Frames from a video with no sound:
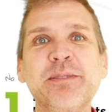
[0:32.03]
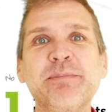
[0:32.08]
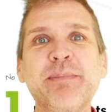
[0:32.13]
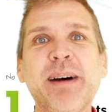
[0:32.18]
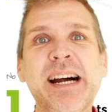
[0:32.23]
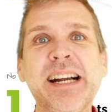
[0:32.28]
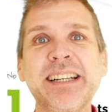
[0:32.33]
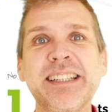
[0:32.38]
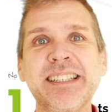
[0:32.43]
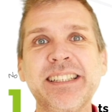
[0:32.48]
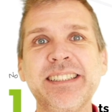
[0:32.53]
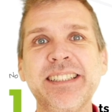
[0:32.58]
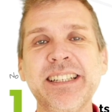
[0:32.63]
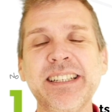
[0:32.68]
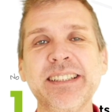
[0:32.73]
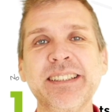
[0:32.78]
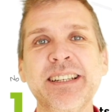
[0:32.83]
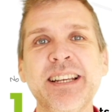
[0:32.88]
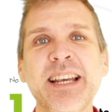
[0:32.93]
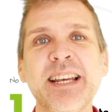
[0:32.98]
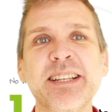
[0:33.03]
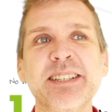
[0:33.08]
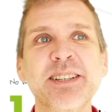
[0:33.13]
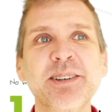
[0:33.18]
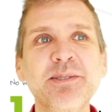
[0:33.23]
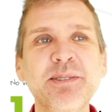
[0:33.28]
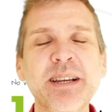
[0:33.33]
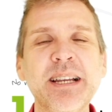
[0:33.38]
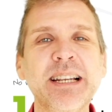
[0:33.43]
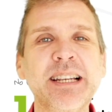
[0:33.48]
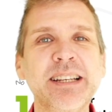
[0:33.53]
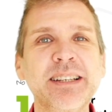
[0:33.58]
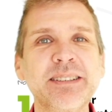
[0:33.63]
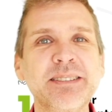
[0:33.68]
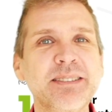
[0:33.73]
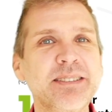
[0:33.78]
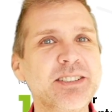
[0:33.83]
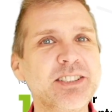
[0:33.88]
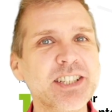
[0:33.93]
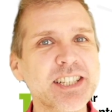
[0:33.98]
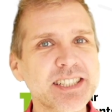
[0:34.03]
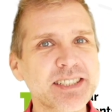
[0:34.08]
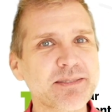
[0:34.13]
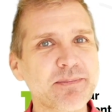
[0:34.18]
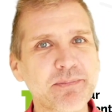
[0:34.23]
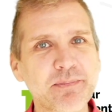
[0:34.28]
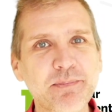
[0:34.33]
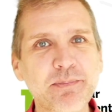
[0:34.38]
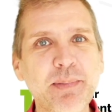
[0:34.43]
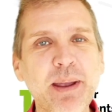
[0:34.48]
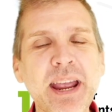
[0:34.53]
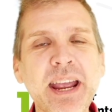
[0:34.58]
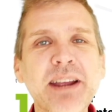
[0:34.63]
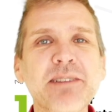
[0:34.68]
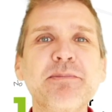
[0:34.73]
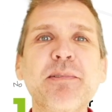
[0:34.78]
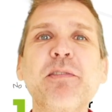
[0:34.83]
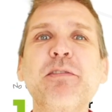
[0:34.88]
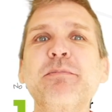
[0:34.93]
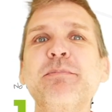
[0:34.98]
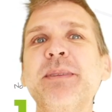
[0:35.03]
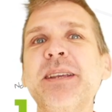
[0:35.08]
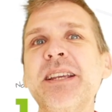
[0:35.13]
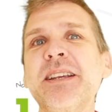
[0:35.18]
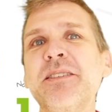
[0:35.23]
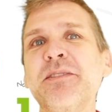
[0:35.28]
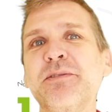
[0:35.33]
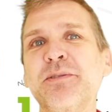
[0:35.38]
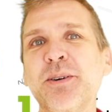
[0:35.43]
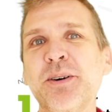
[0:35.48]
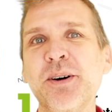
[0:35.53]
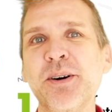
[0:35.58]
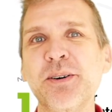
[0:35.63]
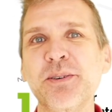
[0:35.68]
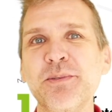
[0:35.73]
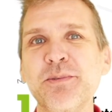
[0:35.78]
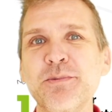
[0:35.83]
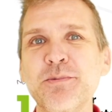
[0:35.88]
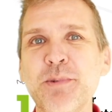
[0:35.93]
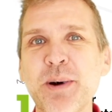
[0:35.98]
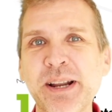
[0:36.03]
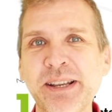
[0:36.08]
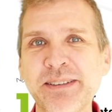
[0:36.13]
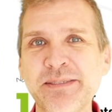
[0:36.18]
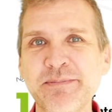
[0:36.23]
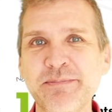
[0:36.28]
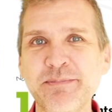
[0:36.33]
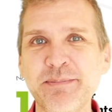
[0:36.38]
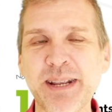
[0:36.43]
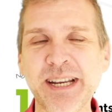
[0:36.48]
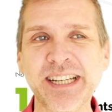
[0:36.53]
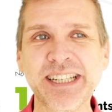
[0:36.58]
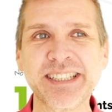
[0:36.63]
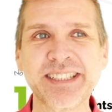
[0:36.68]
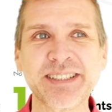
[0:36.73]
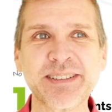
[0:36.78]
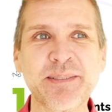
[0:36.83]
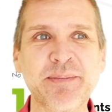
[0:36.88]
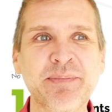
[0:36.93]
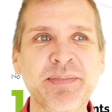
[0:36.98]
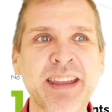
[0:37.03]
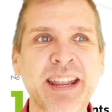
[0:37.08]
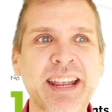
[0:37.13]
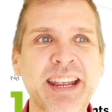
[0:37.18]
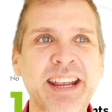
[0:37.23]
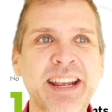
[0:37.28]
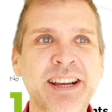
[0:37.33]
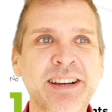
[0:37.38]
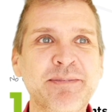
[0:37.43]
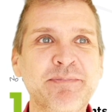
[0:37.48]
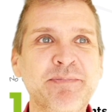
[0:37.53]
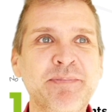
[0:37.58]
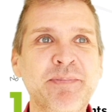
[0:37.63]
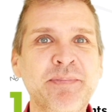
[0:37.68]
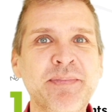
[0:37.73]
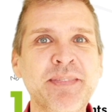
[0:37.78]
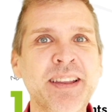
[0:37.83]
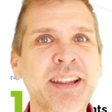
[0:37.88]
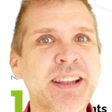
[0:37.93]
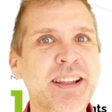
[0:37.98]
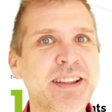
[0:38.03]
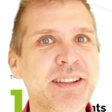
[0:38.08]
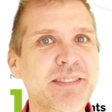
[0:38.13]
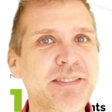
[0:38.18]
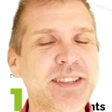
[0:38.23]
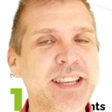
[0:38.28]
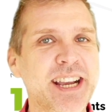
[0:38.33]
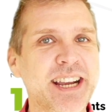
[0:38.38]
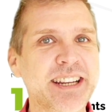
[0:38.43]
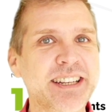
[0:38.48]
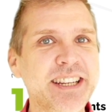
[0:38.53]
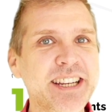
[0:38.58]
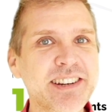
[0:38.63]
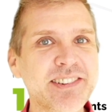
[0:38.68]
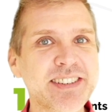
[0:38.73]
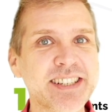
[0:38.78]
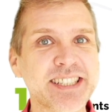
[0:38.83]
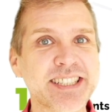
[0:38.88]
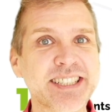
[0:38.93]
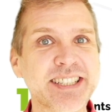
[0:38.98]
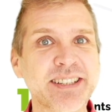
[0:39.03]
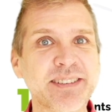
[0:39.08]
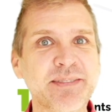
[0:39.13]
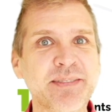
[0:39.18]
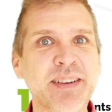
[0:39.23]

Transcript: marketing. So just bear with me for 1 minute. The idea is